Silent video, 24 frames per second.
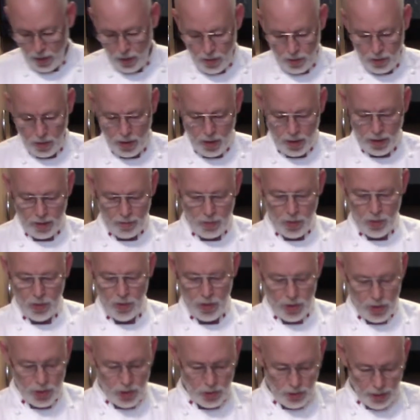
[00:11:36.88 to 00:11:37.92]
Talk about
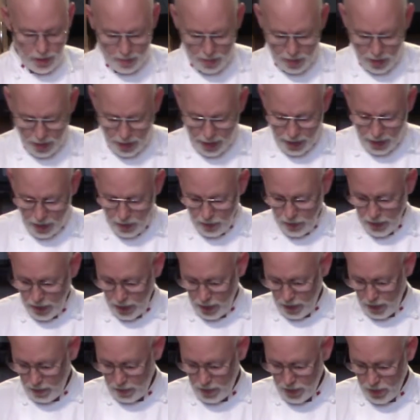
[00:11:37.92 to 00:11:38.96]
this scraper later when it
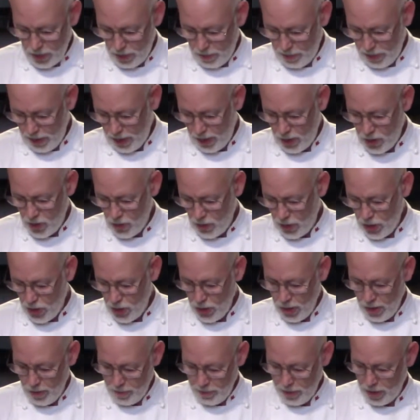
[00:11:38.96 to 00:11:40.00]
comes to the pastry
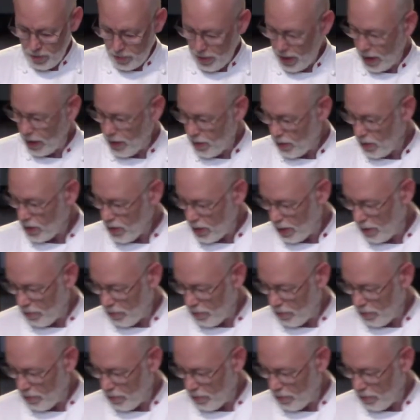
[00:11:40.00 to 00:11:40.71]
shop and the bakers and the